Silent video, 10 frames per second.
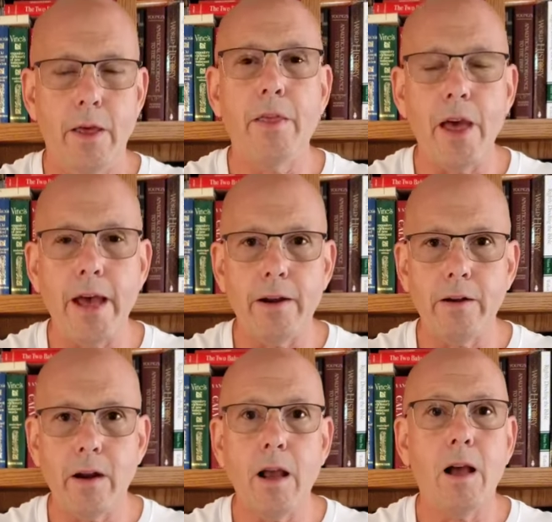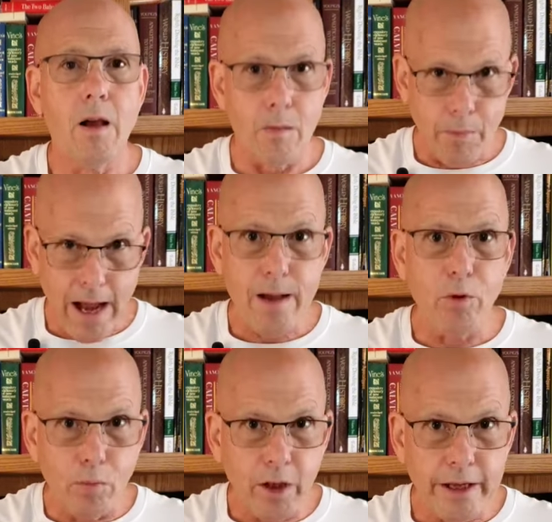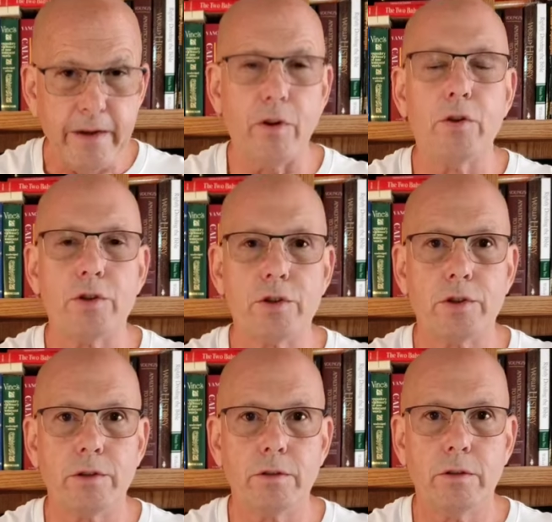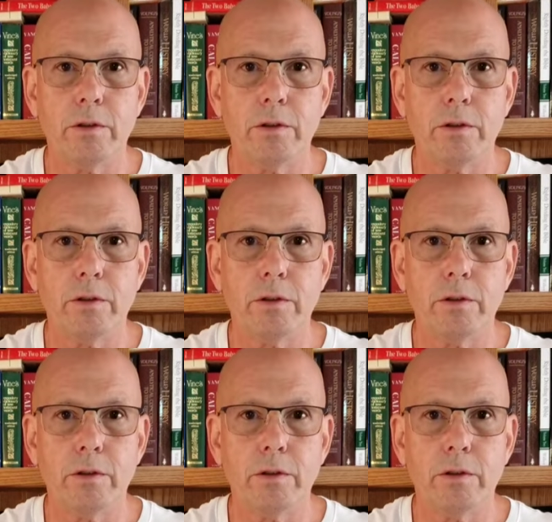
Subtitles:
that Bible believers